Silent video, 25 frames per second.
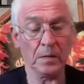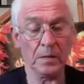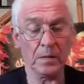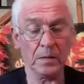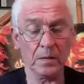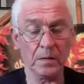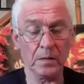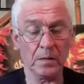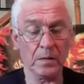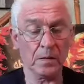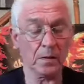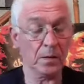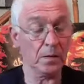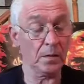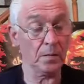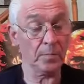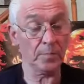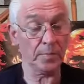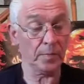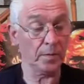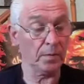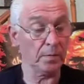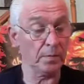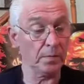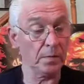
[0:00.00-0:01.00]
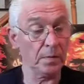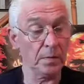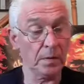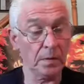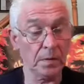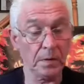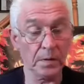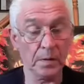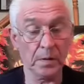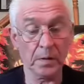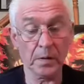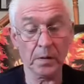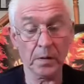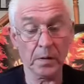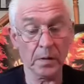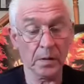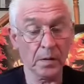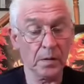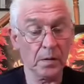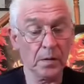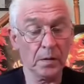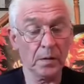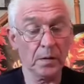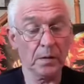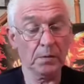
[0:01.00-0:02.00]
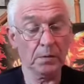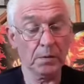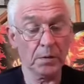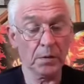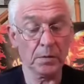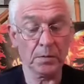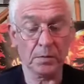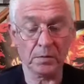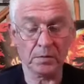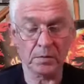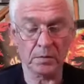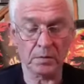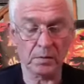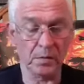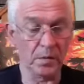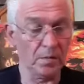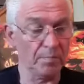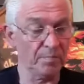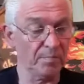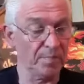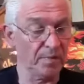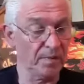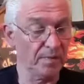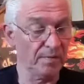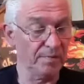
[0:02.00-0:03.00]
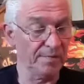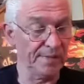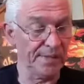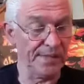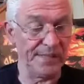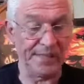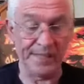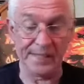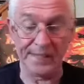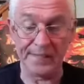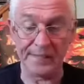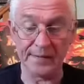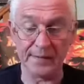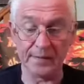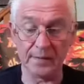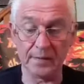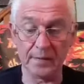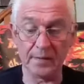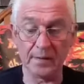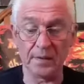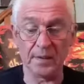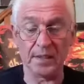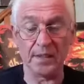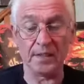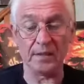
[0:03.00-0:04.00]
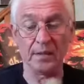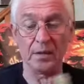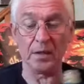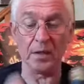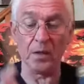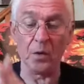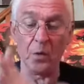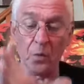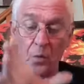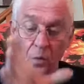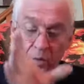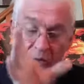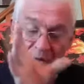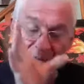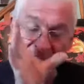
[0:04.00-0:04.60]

Still plugged. Not plugged now. Ah, gold.